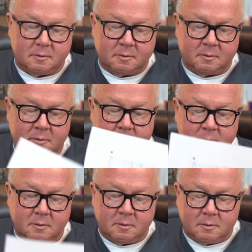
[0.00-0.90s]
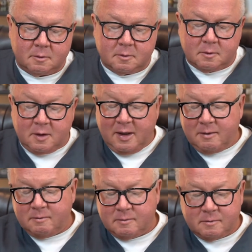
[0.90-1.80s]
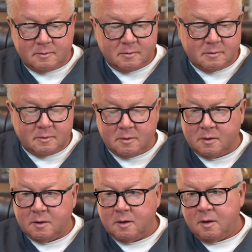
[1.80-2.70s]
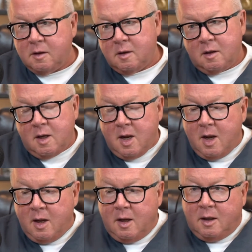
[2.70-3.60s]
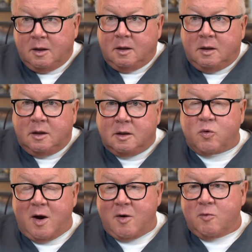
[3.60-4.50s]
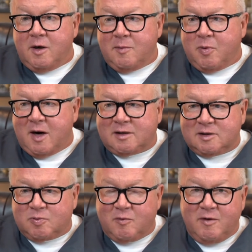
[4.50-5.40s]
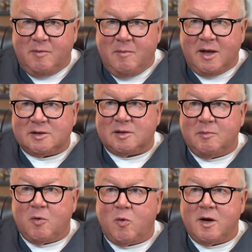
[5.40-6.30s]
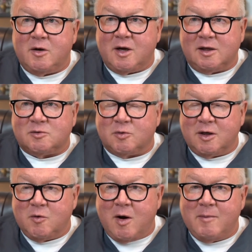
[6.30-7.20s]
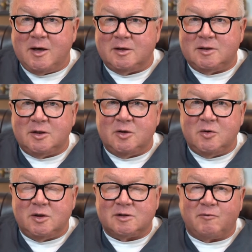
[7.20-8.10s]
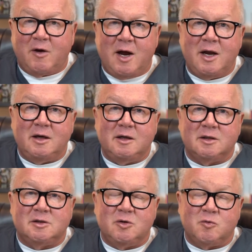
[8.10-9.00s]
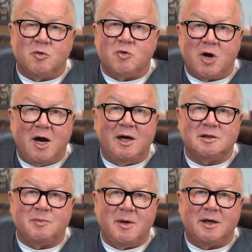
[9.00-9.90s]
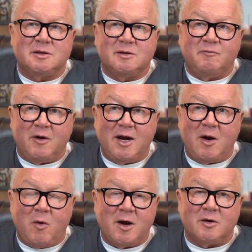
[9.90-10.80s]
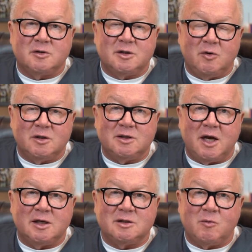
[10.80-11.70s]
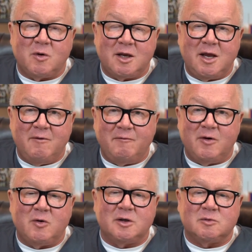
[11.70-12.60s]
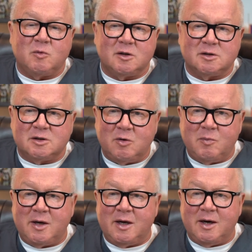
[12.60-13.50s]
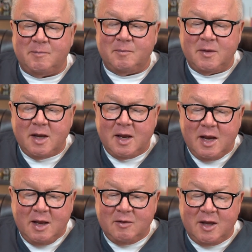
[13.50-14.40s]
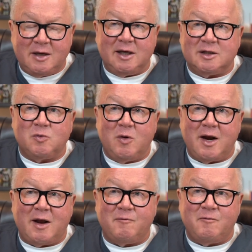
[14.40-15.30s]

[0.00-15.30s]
painful diseases. Yeah. So cool. That's why I really practice preventive medicine. But what you guys really want me to do is find is do root cause medicine. Find out why you're so exhausted, why you can't focus, why you're so beat up, and then guess what? I